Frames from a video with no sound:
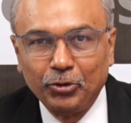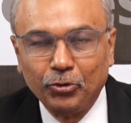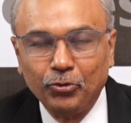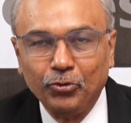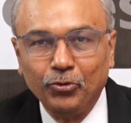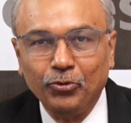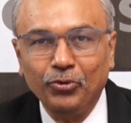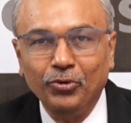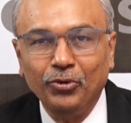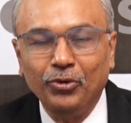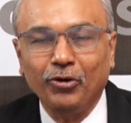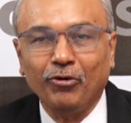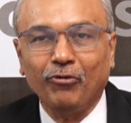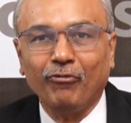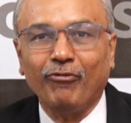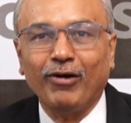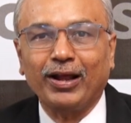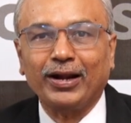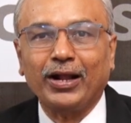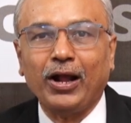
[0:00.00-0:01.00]
to
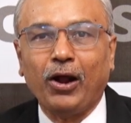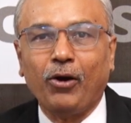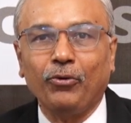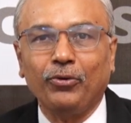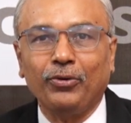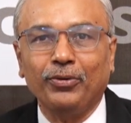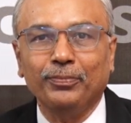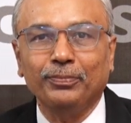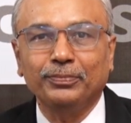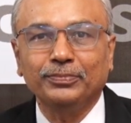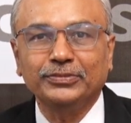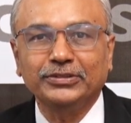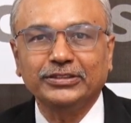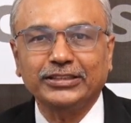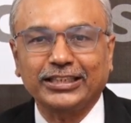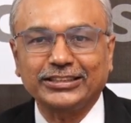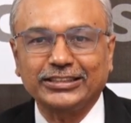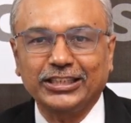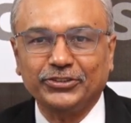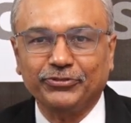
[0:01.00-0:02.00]
work out
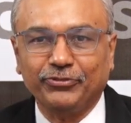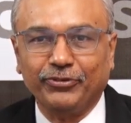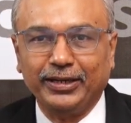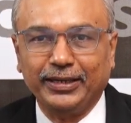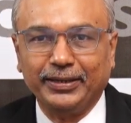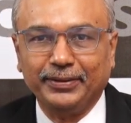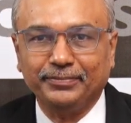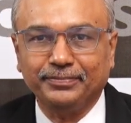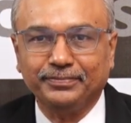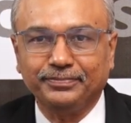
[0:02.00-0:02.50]
successfully.